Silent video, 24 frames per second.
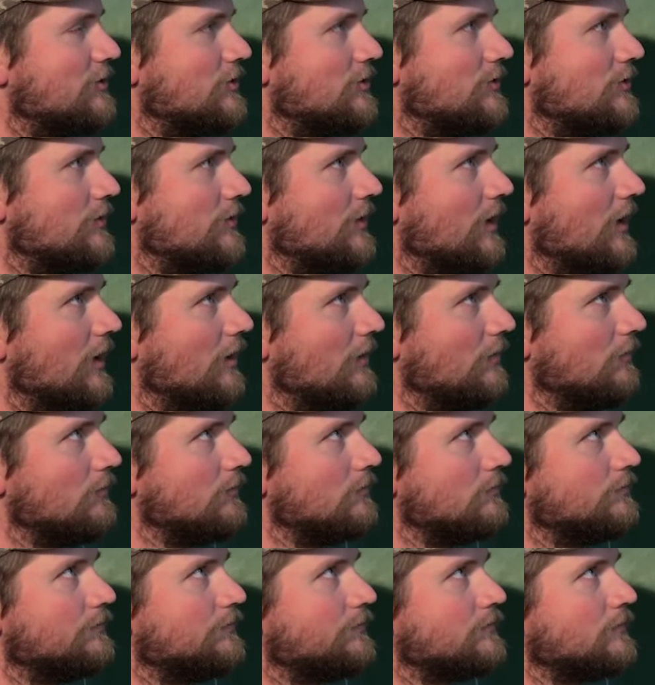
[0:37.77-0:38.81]
to
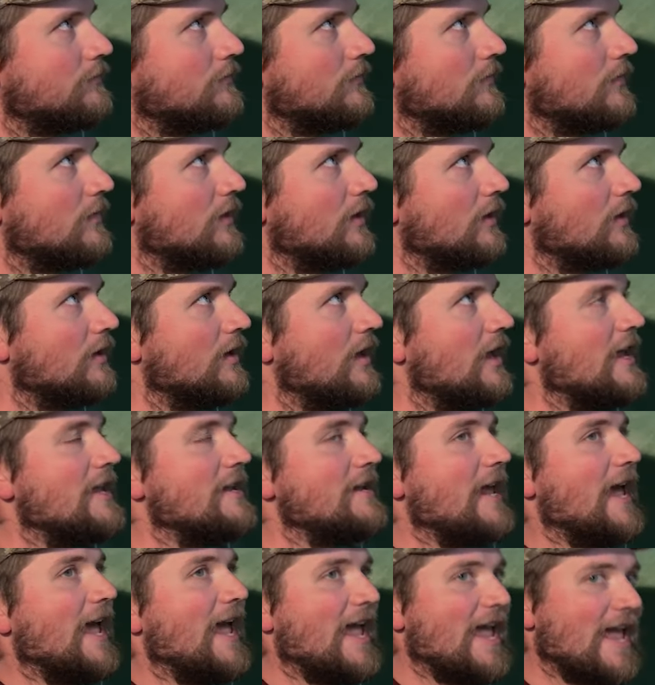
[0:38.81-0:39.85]

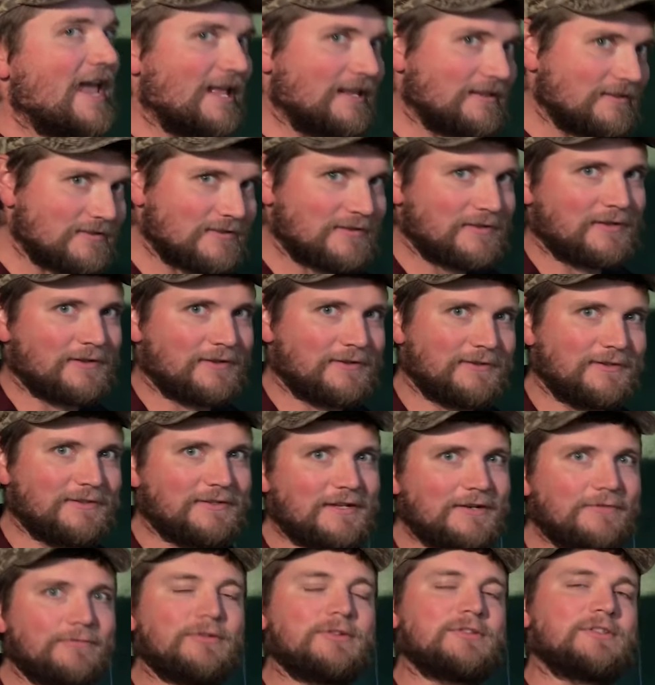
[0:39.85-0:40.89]
enhance the
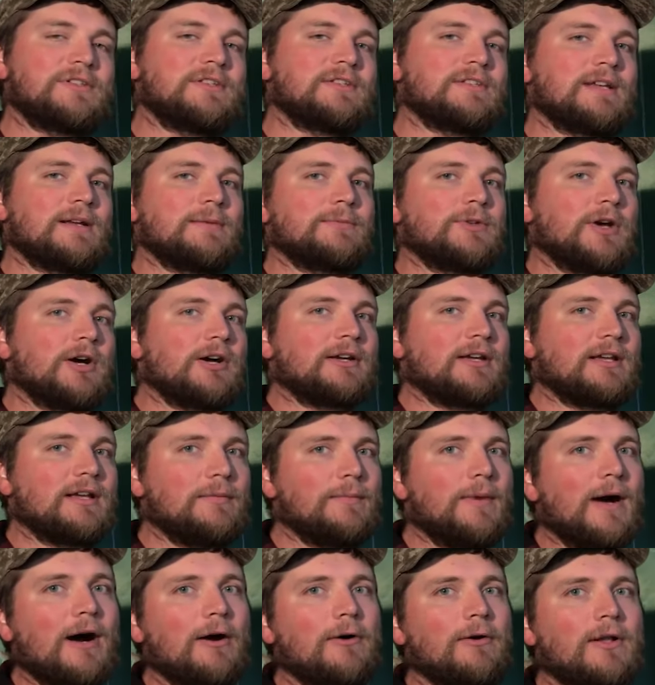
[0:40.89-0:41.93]
differences I'm talking
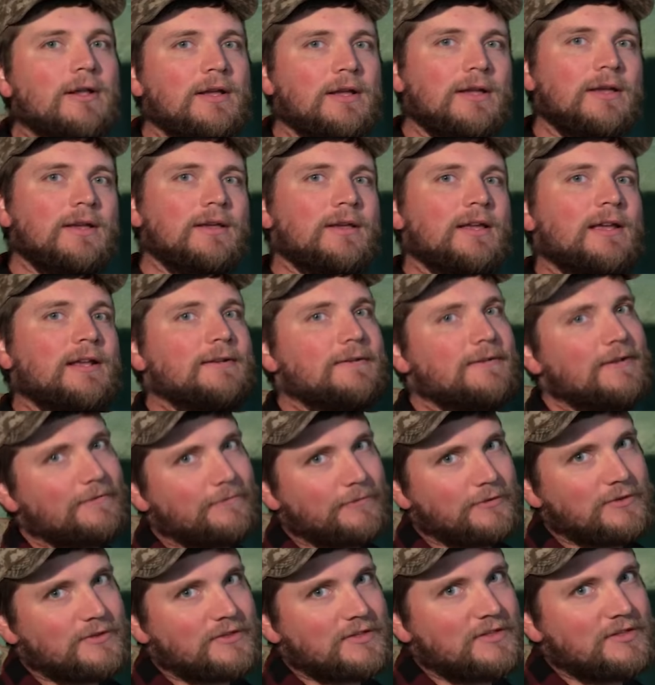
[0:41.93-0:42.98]
about, and
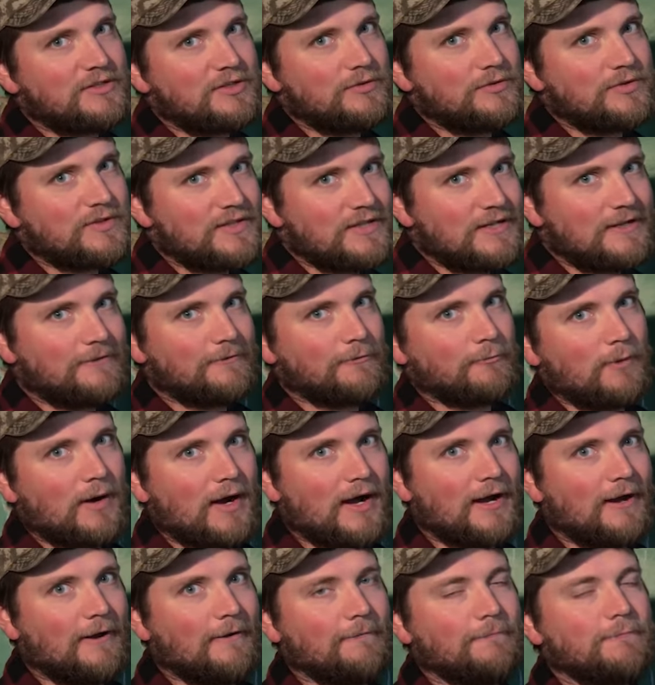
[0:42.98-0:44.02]
differences you'd see in the
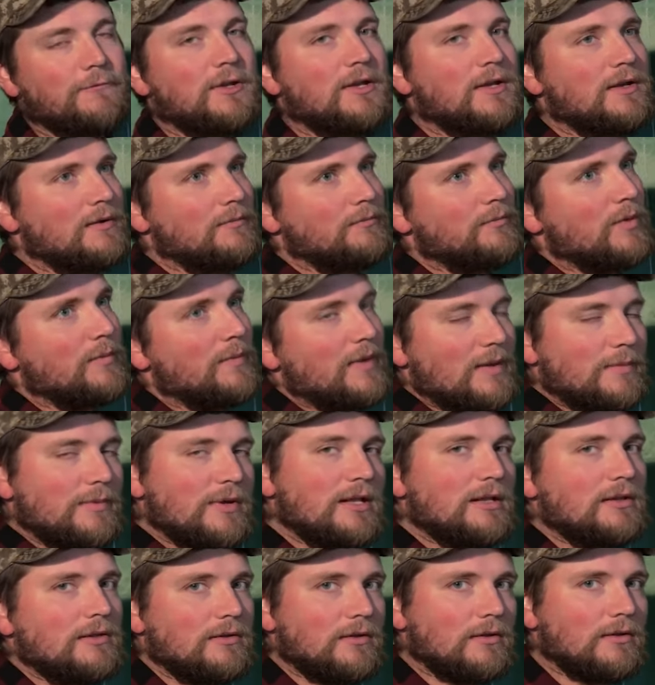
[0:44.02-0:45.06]
wild, but maybe
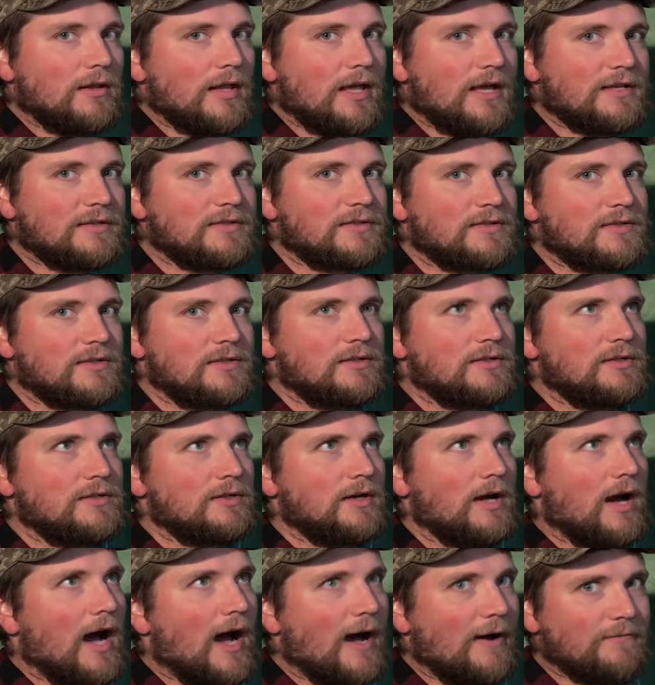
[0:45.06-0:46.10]
a little less
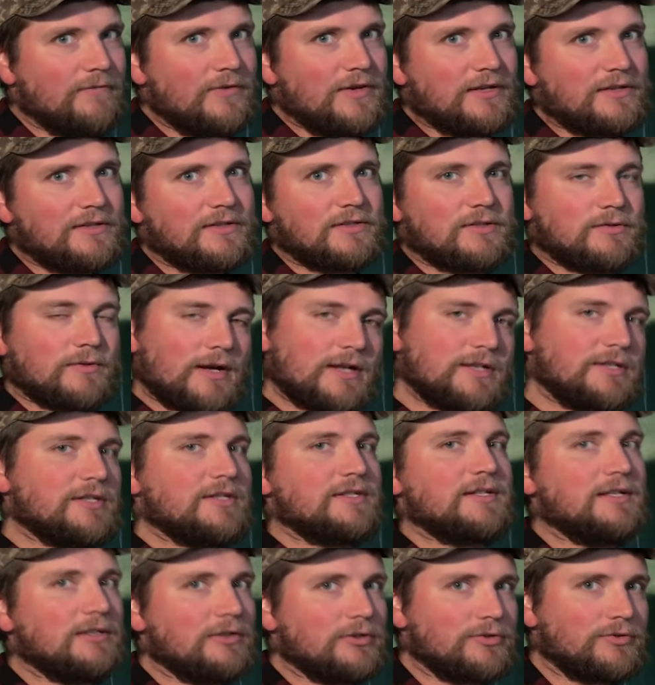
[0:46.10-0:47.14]
obvious. So I
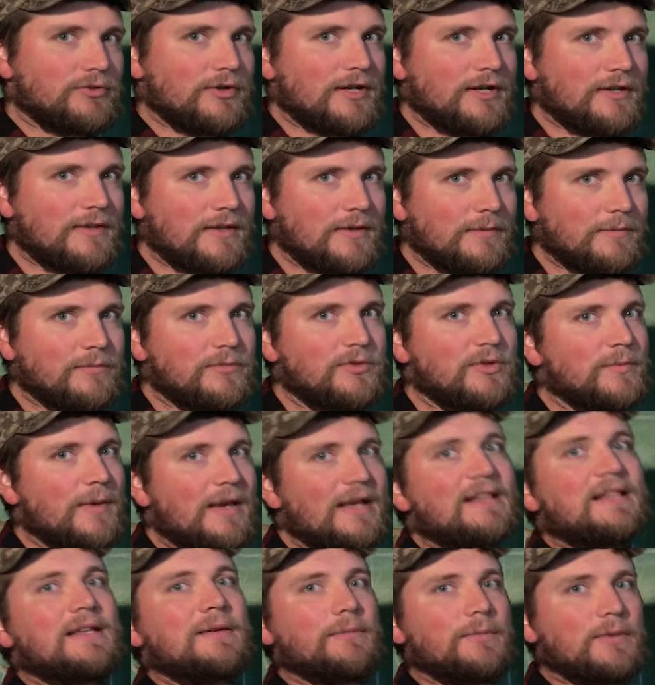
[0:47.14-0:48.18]
just illustrated them to
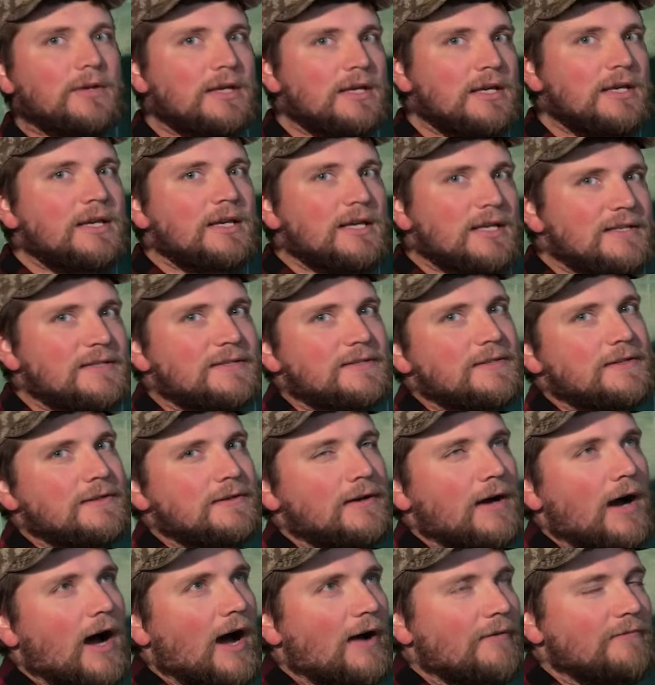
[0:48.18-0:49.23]
make them as
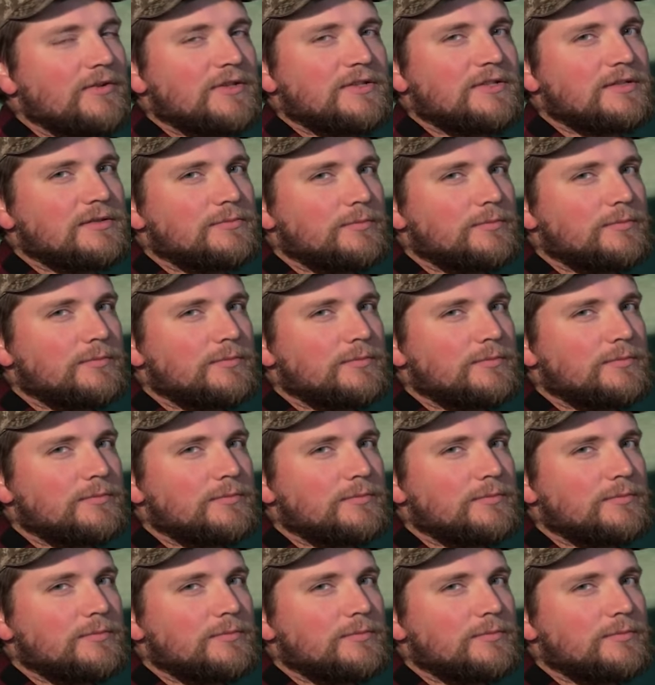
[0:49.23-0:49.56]
obvious as